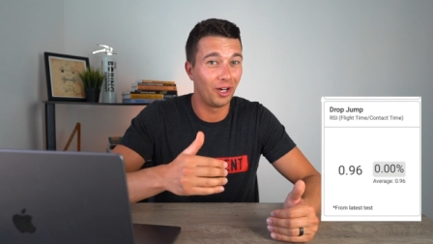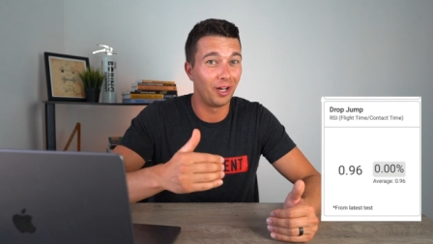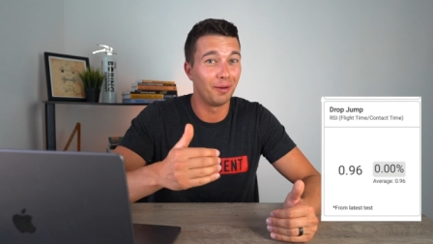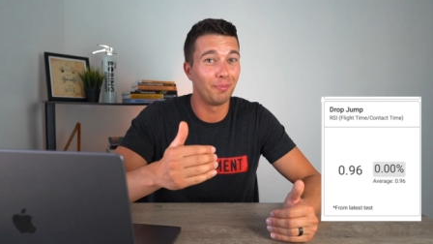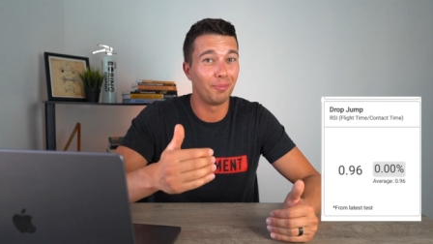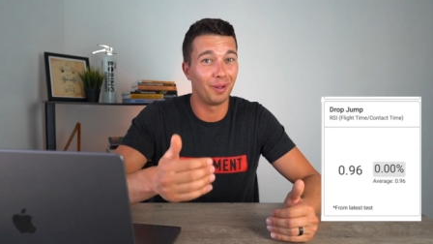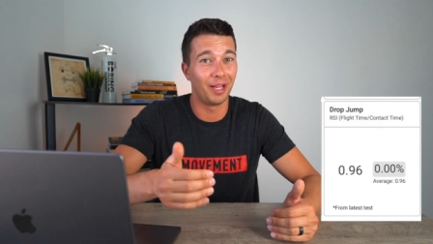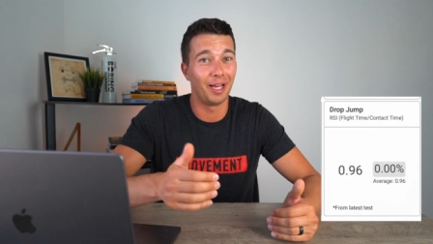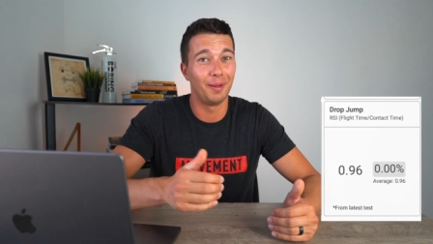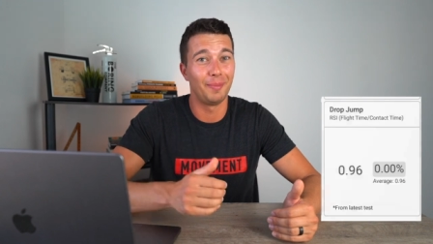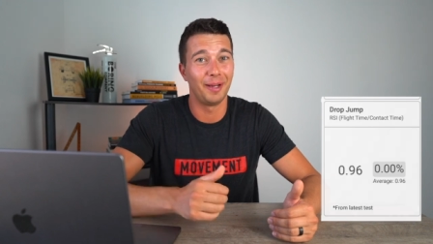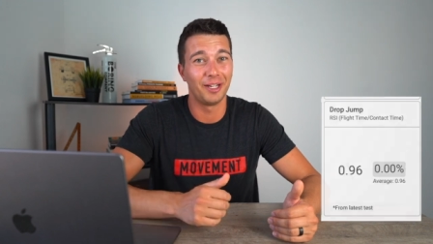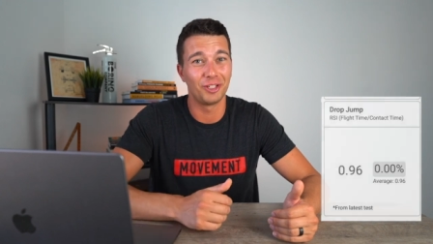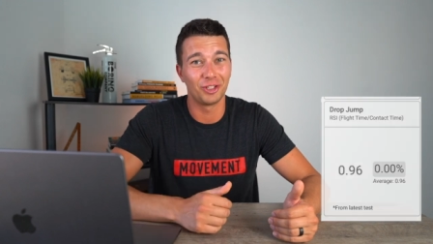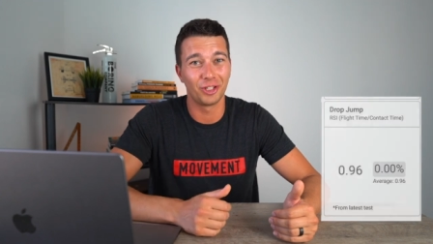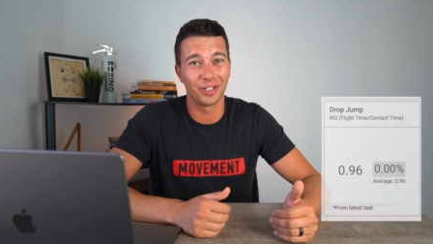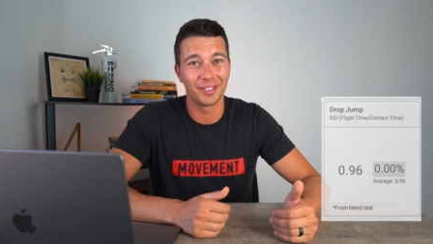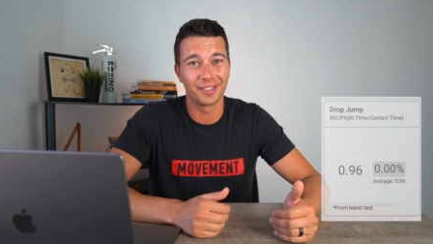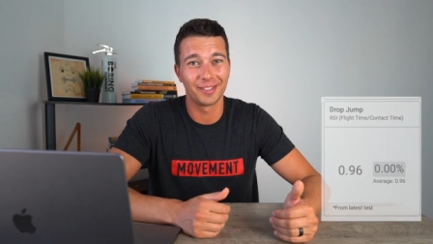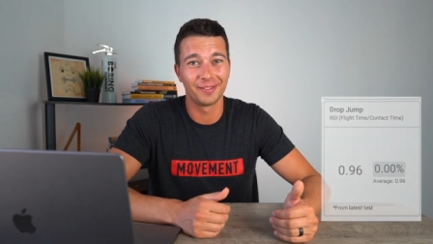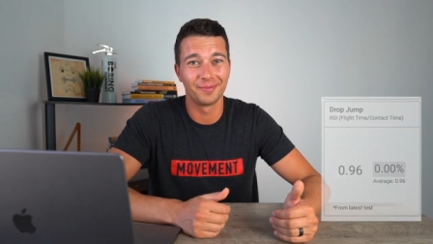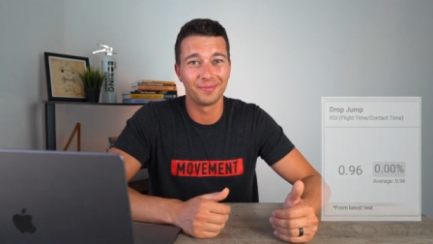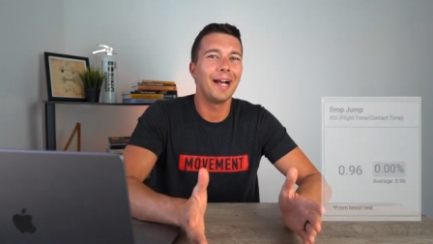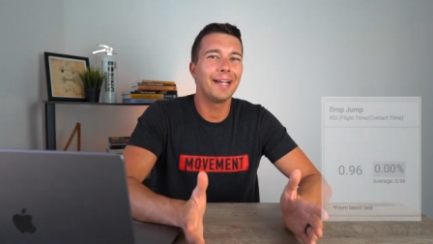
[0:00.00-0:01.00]
on
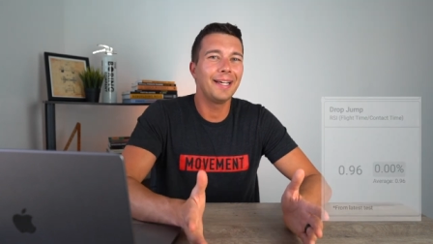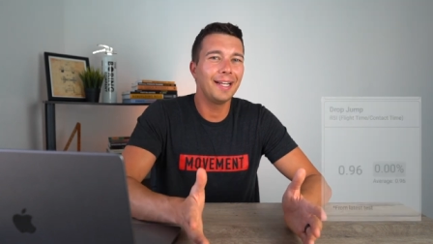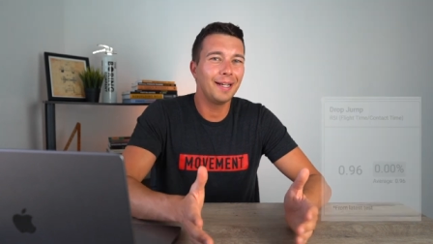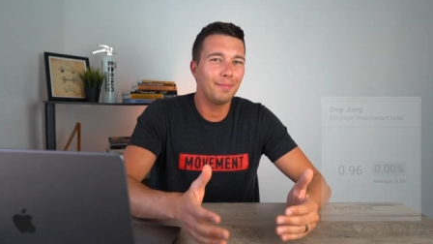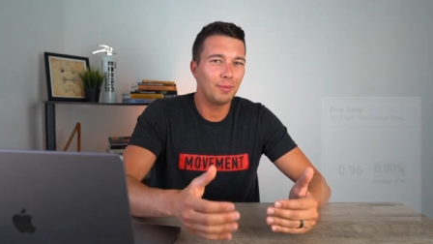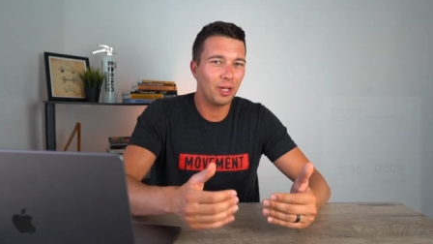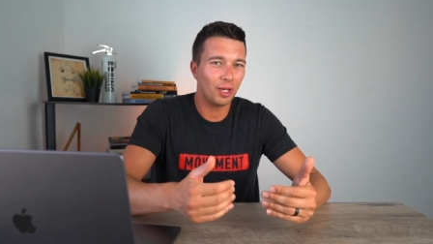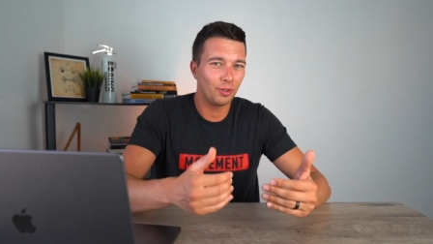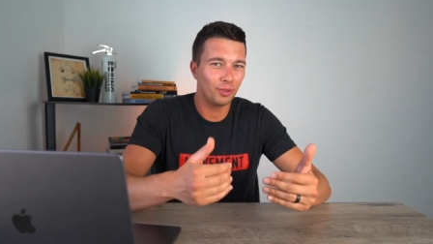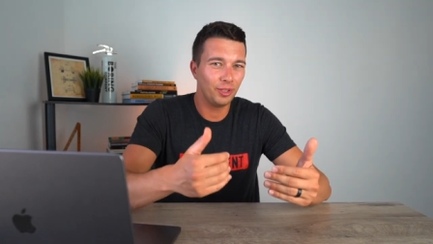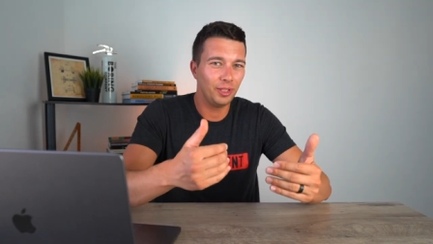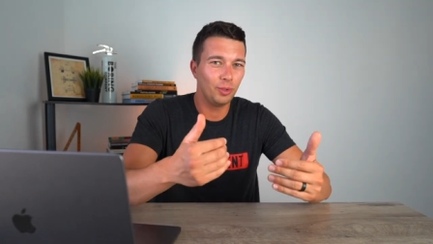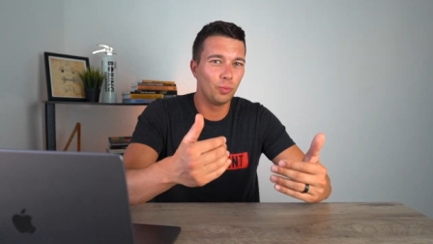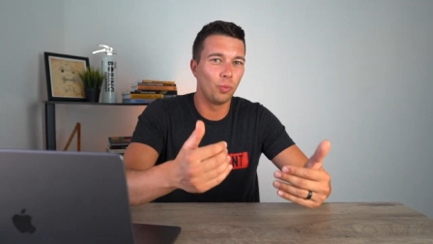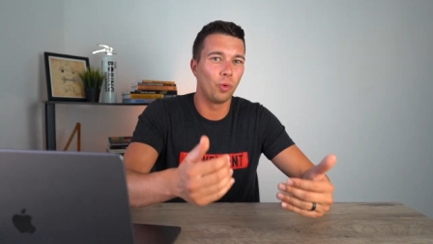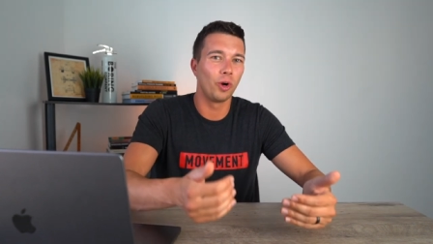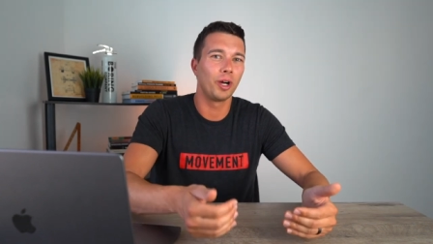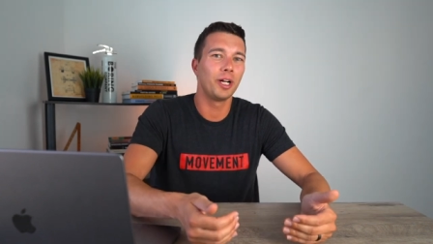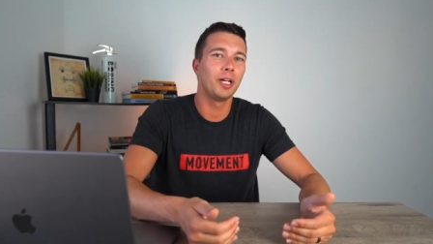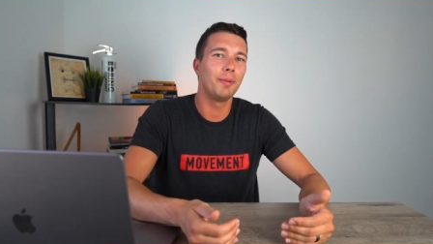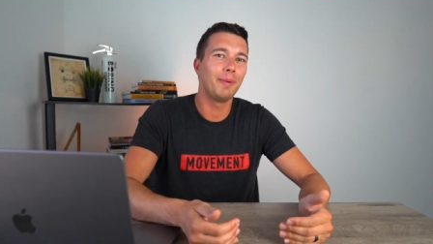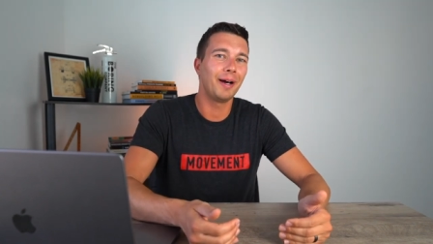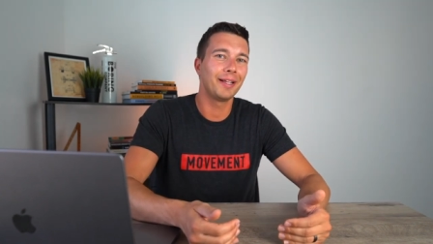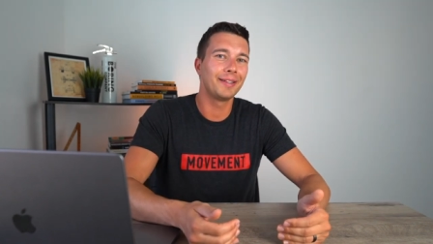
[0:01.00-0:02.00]
plyometrics. Again, I'm not really
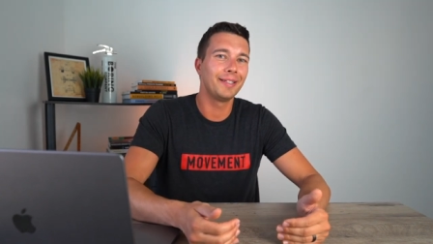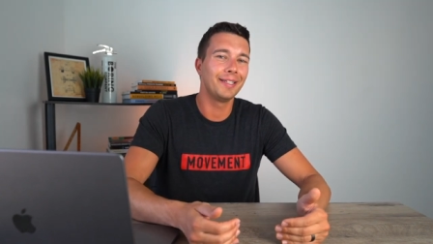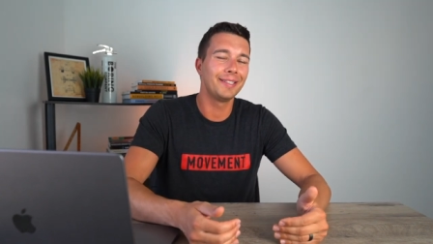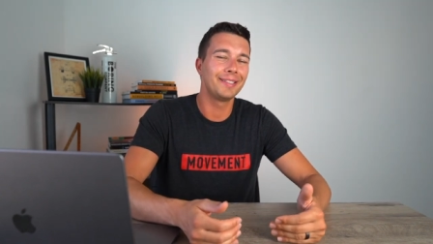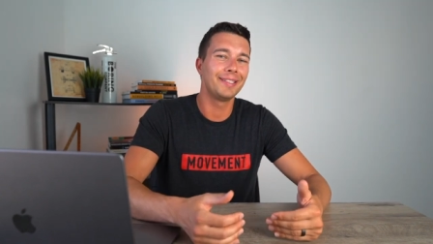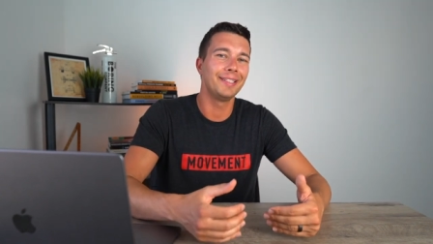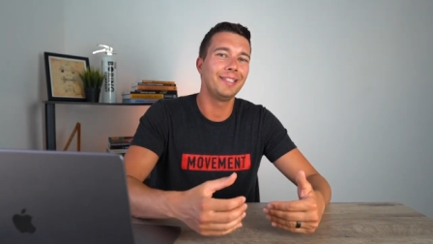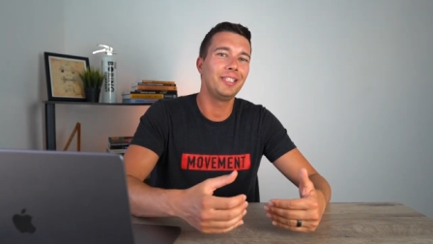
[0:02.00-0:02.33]
worried about this.